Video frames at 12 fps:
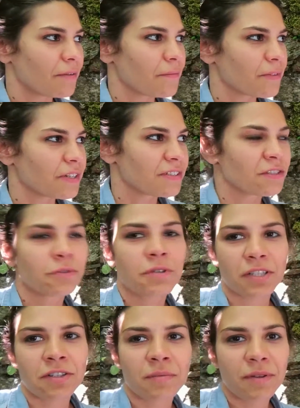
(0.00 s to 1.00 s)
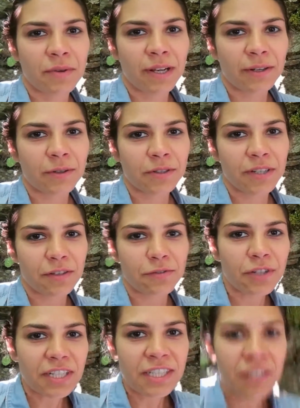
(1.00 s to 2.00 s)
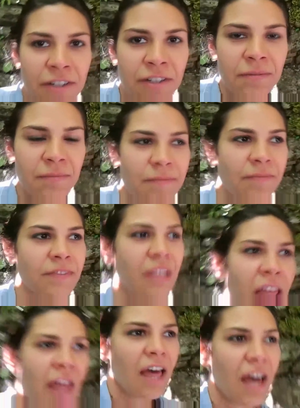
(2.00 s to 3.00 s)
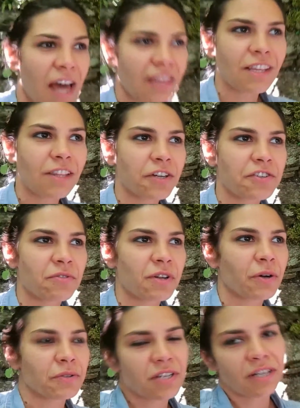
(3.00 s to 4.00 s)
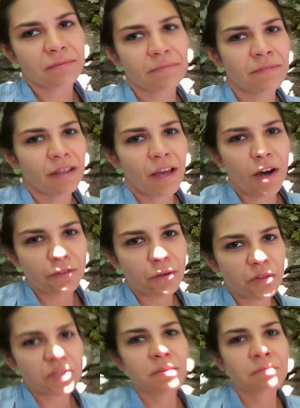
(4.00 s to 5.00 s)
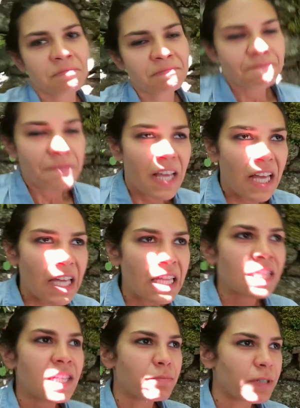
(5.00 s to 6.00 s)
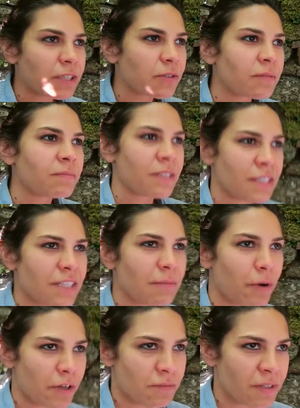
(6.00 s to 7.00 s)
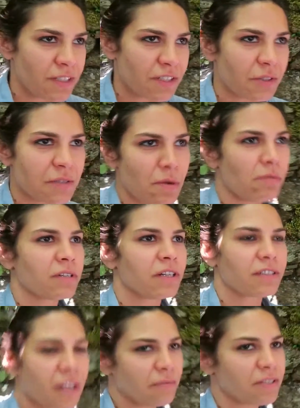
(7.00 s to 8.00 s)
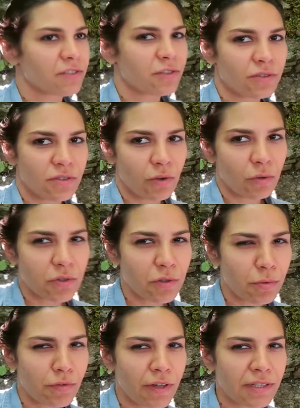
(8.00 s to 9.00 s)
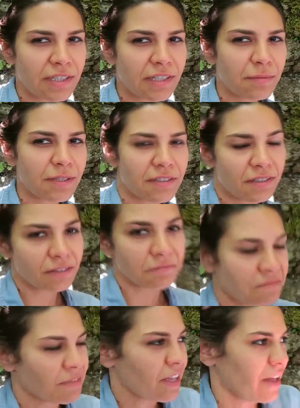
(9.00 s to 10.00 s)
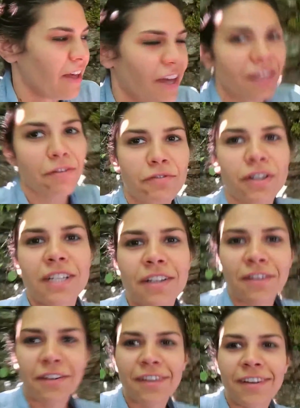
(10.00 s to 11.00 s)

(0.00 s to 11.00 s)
Because this would actually be really cool. You get free dinner at the luxury hotel. Of course, in the pilgrim department, so it's probably not gonna be so super fancy, but still, hey, free dinner.